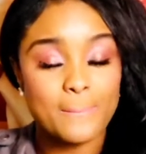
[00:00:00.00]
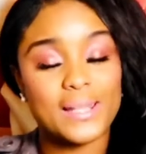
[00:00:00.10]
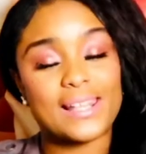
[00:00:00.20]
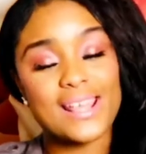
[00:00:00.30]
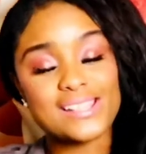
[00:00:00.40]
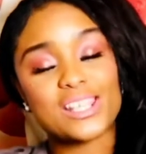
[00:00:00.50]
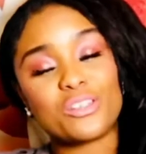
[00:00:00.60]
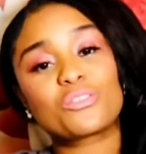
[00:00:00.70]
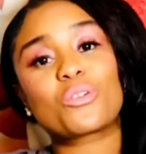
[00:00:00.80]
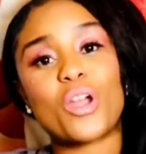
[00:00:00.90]
but let's
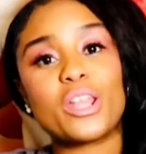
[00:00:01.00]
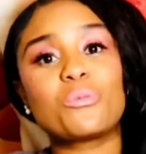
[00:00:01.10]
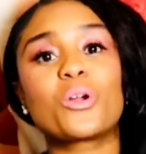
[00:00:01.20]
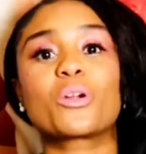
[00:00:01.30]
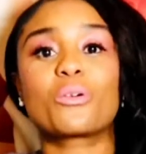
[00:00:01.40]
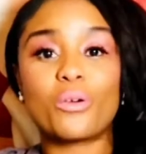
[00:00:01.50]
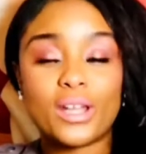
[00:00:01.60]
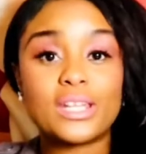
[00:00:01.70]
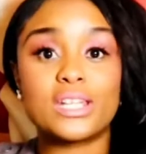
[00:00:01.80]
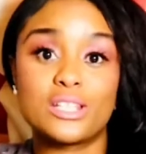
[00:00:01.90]
give credit where
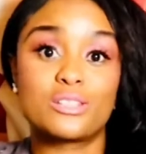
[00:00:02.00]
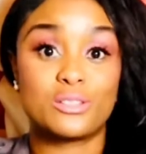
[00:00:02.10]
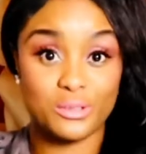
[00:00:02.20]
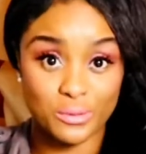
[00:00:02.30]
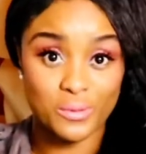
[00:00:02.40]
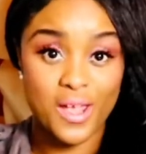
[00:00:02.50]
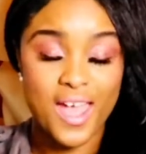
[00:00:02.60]
credit is due.